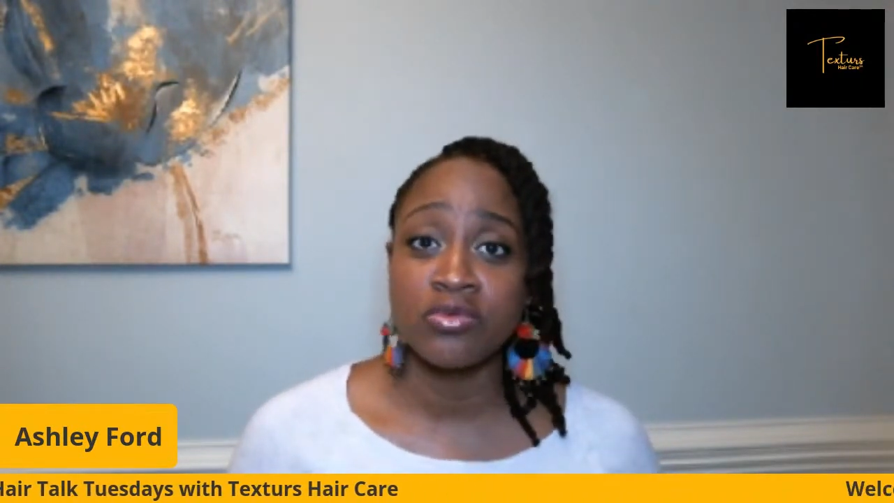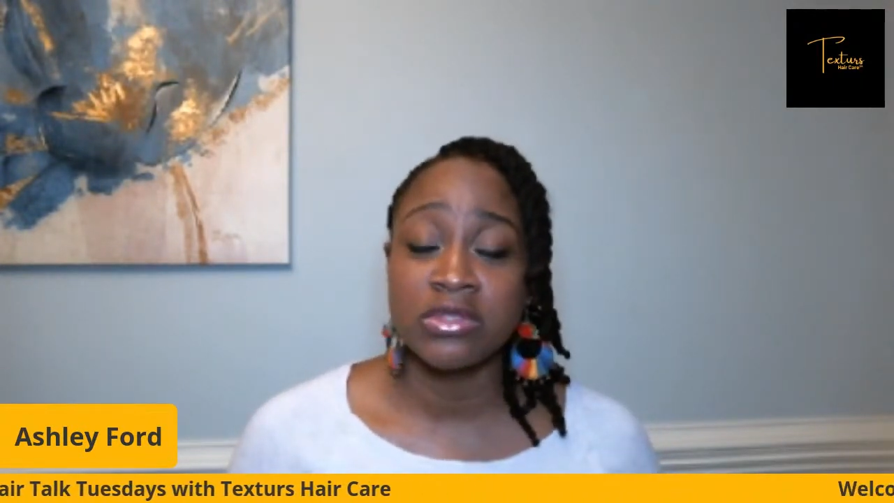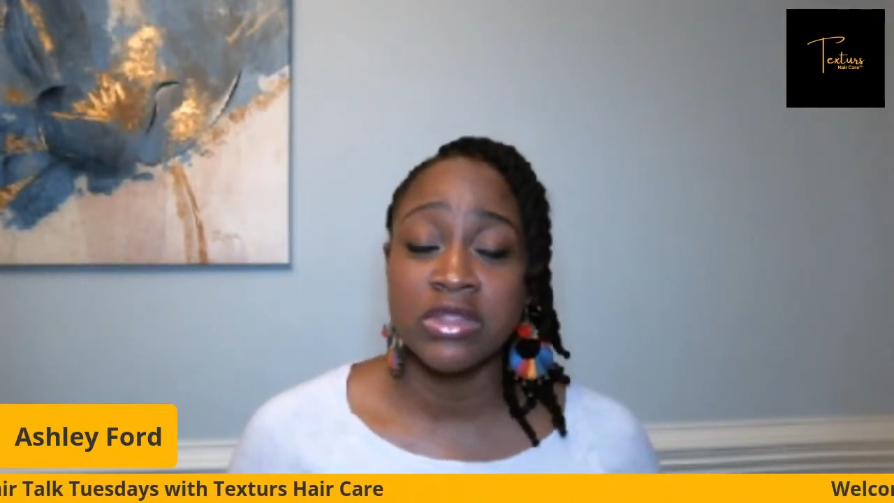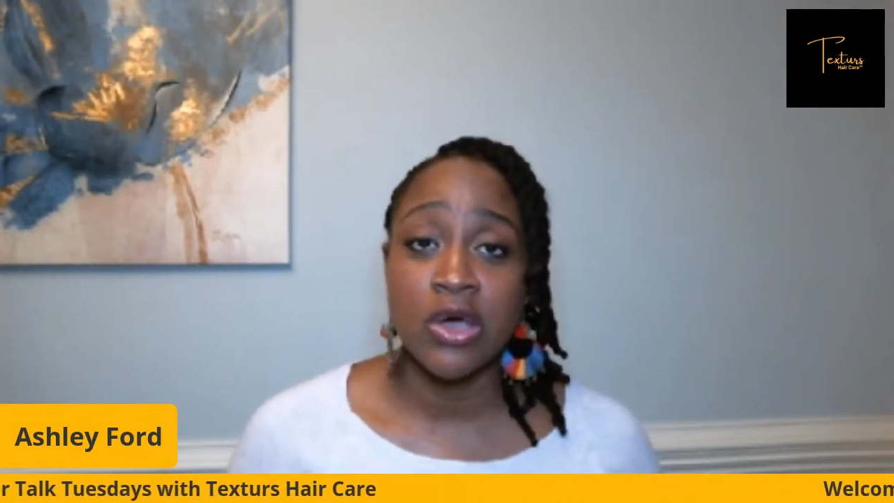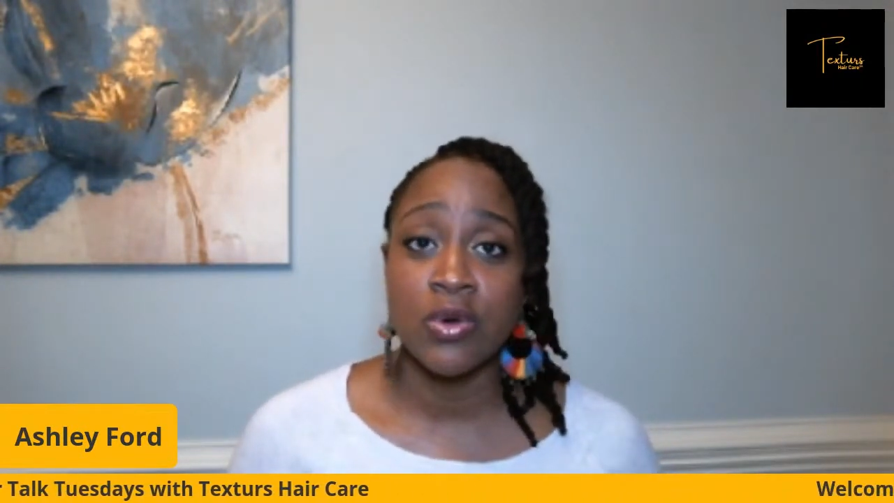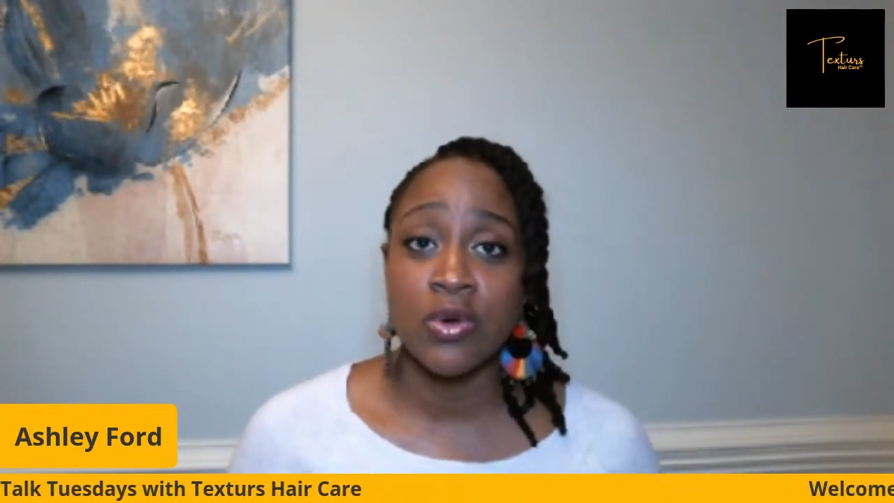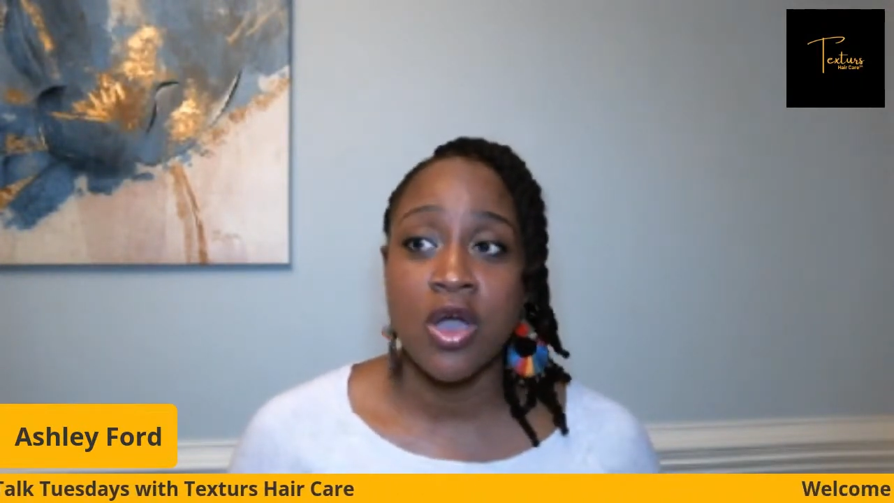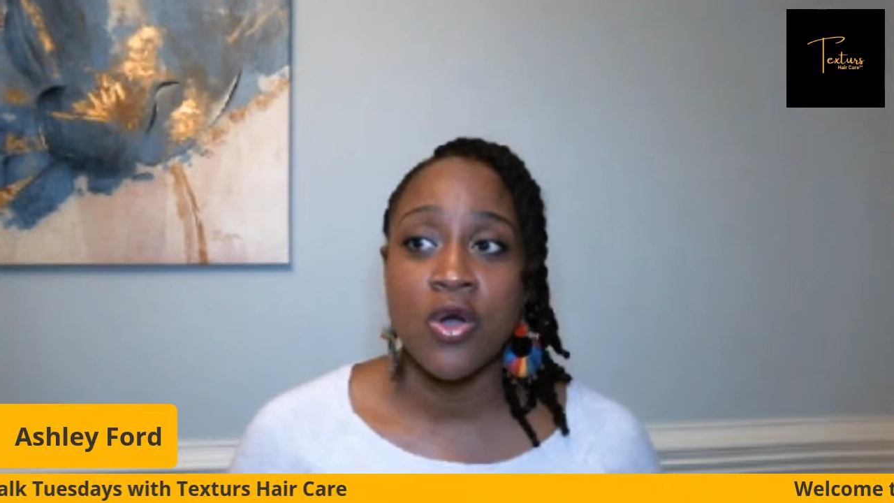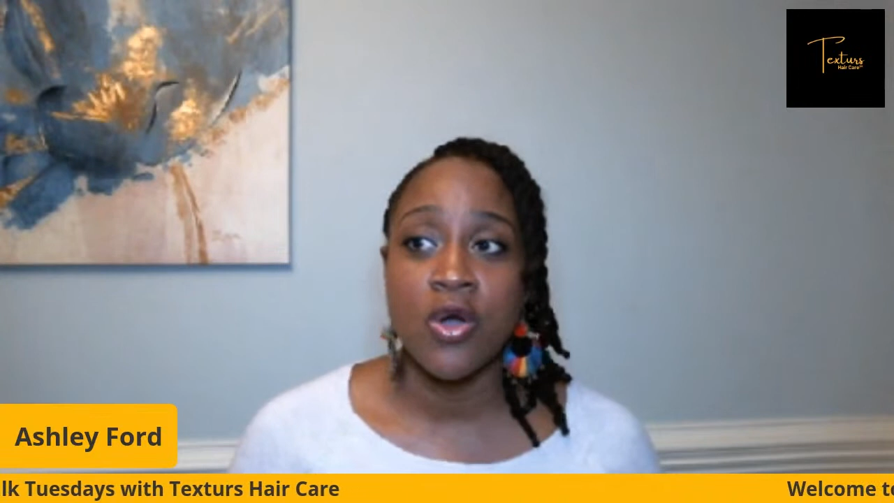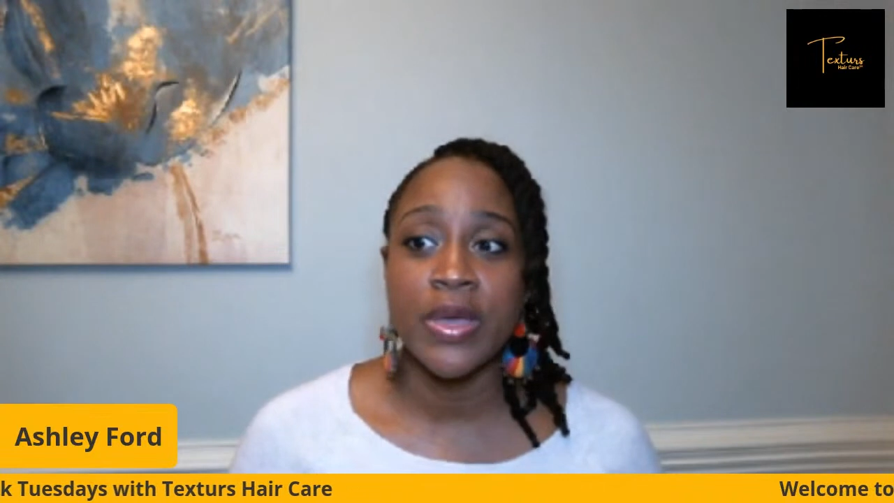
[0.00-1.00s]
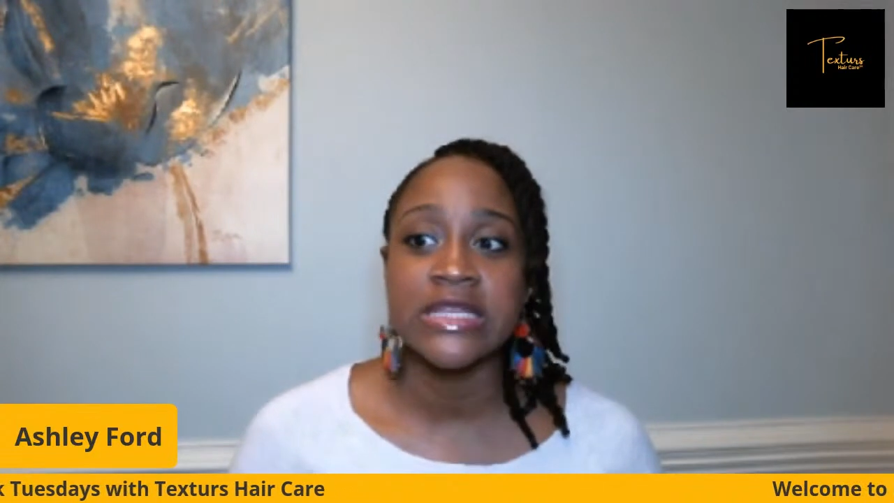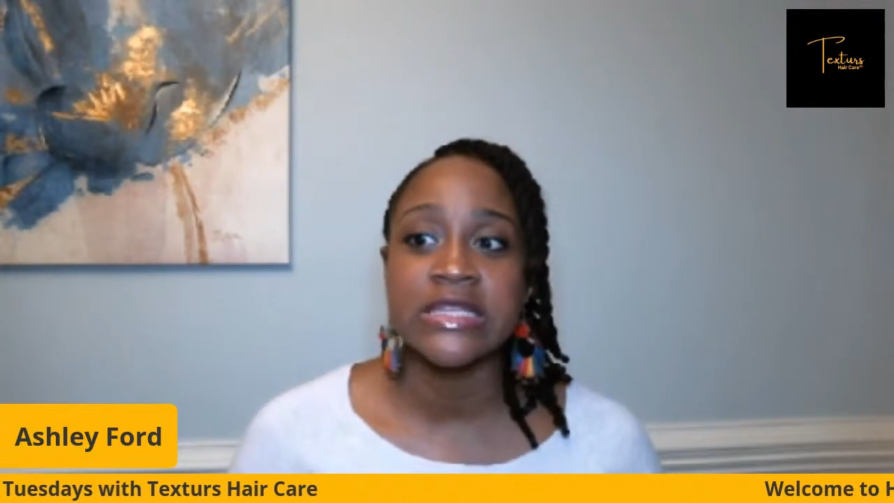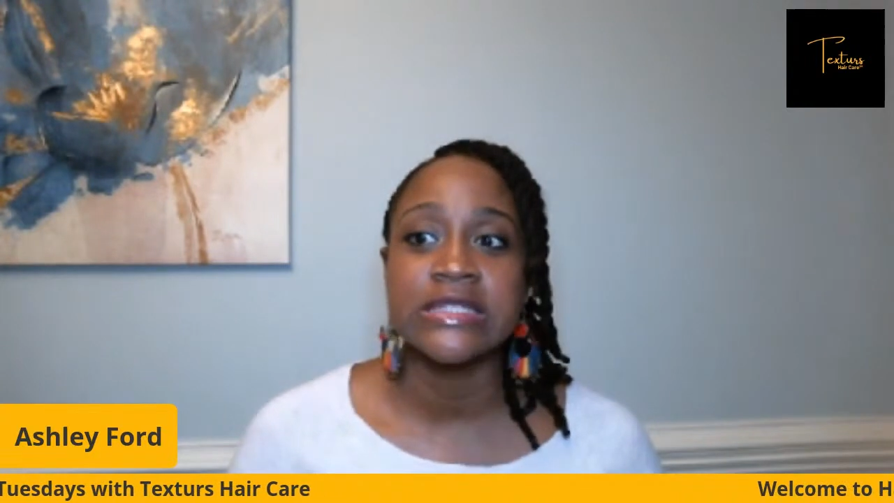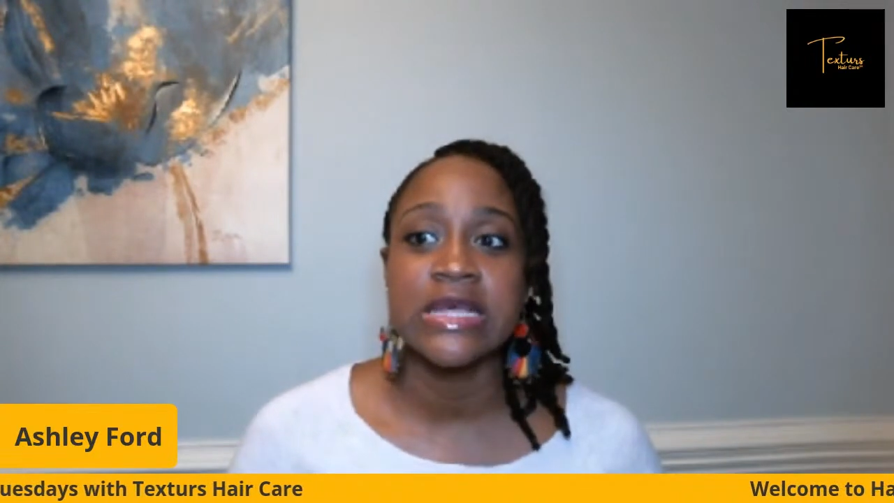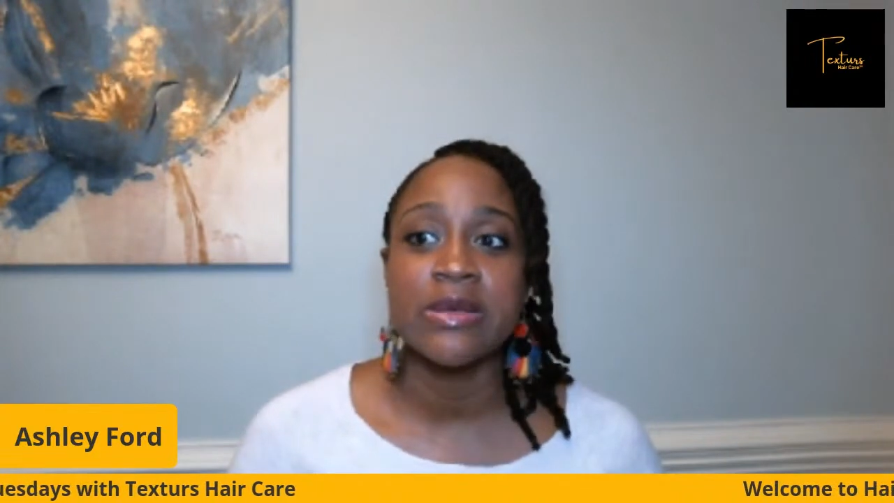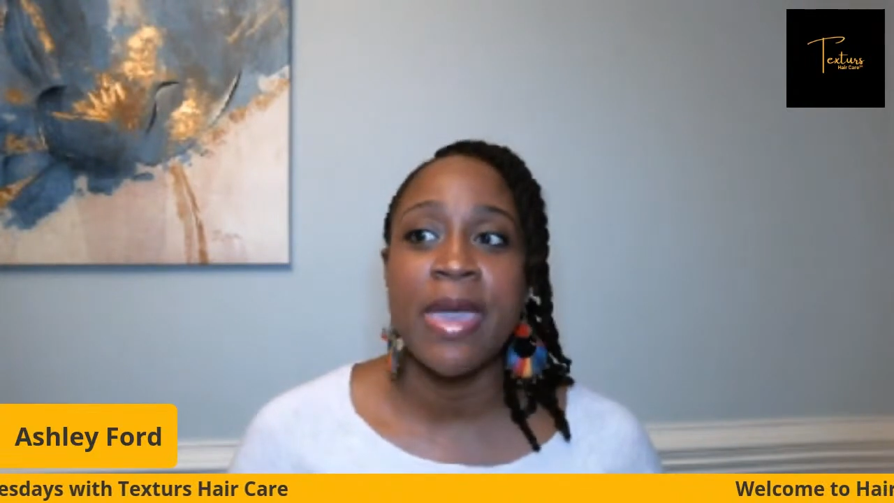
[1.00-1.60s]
logo is